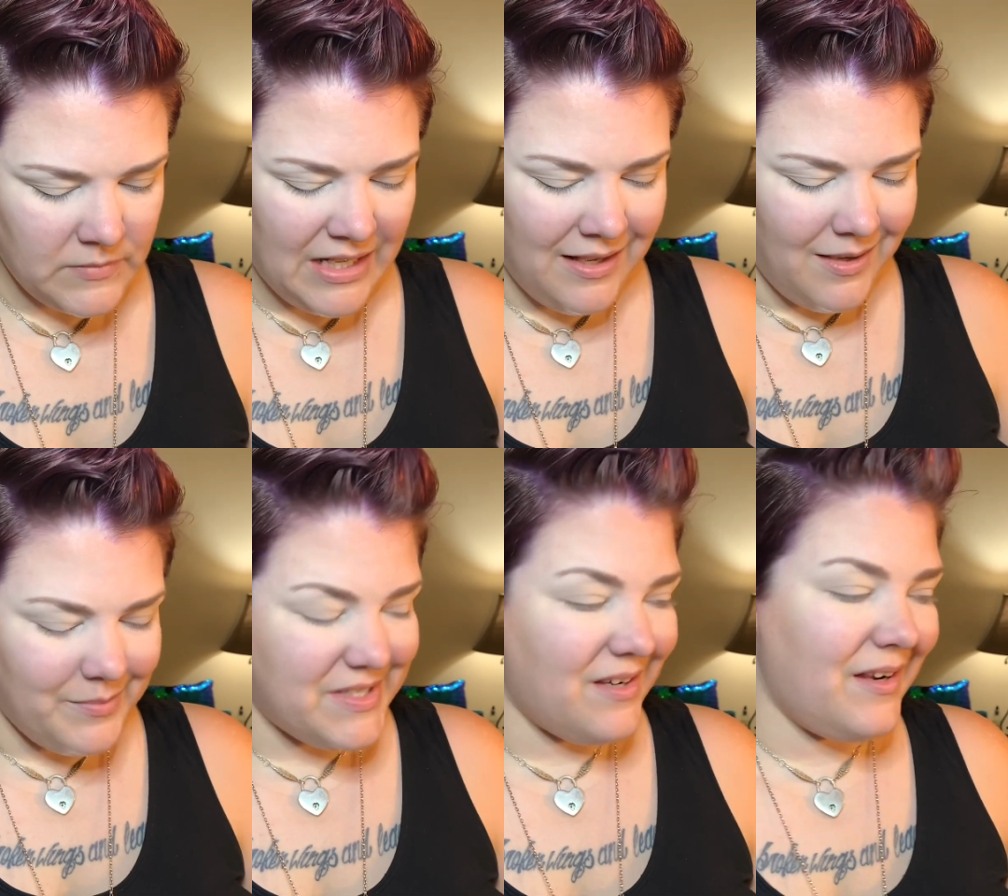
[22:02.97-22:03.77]
I'm
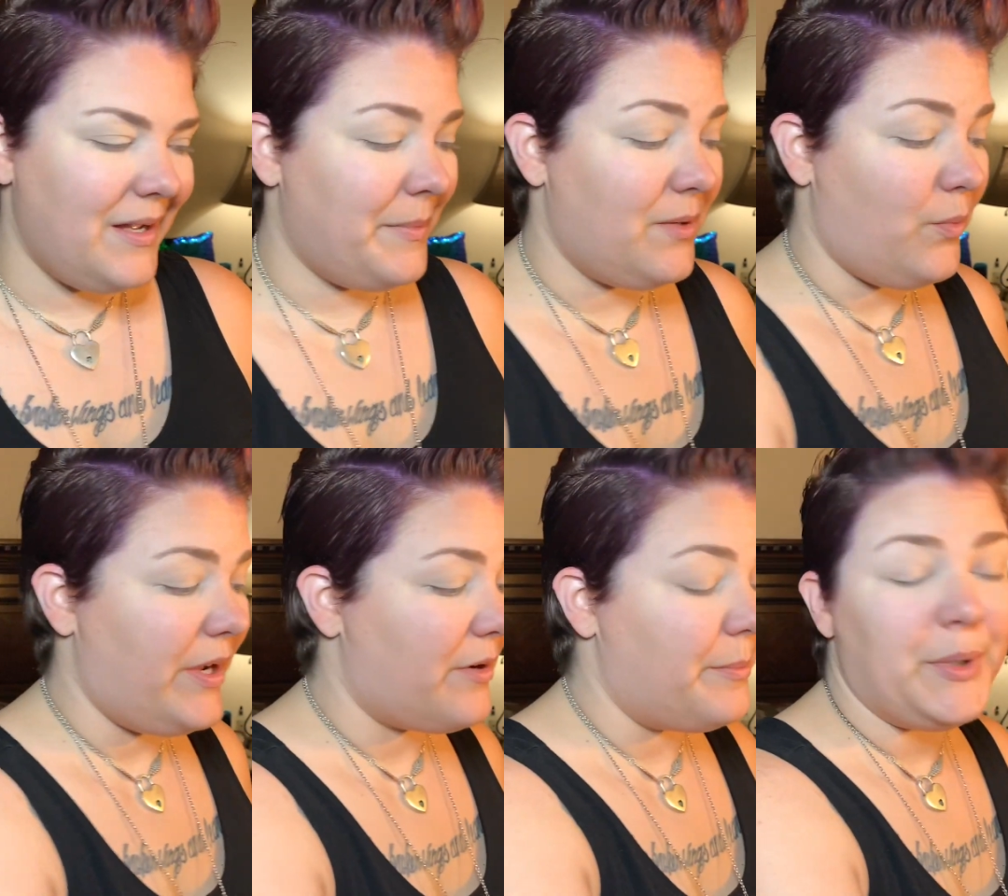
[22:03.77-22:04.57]
sorry I'm in a
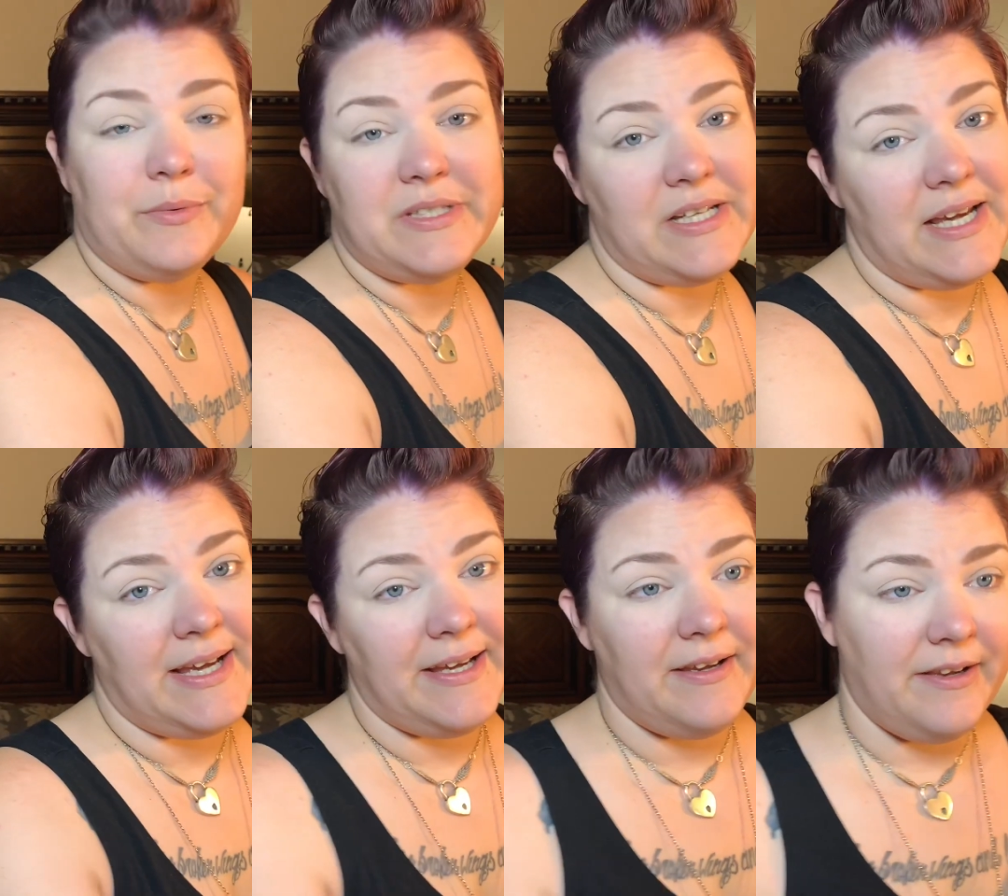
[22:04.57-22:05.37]
weird mood
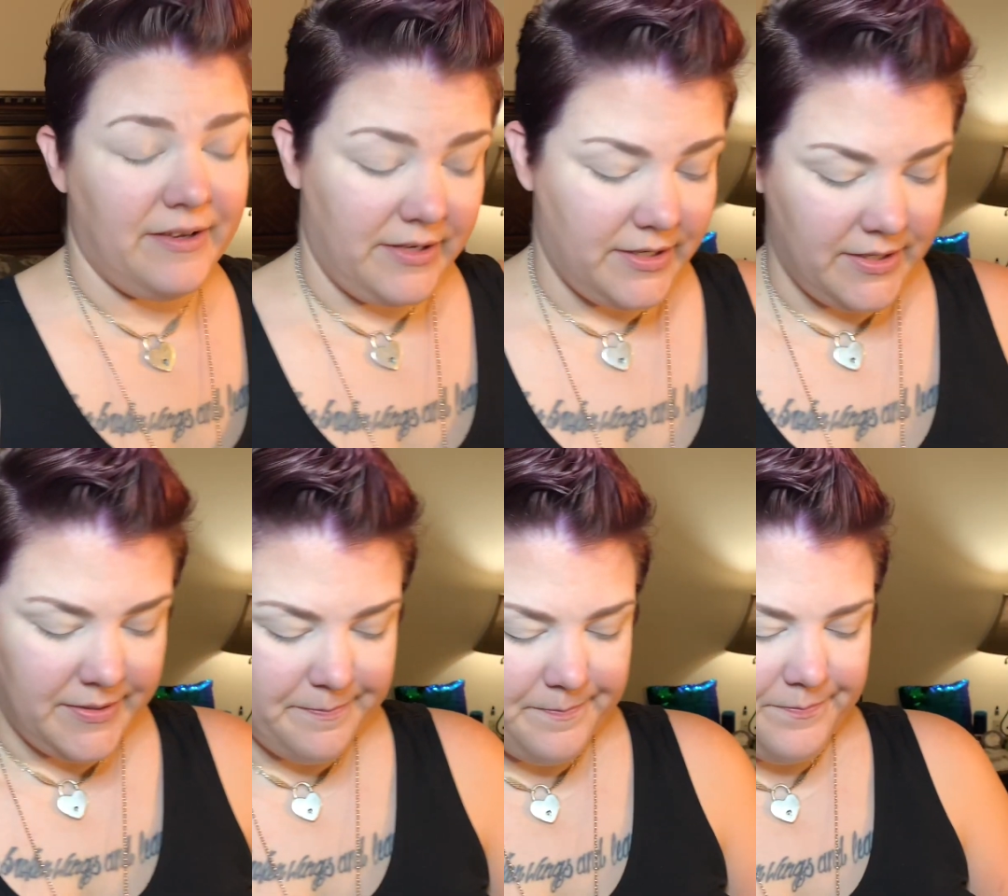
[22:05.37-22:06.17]
today. You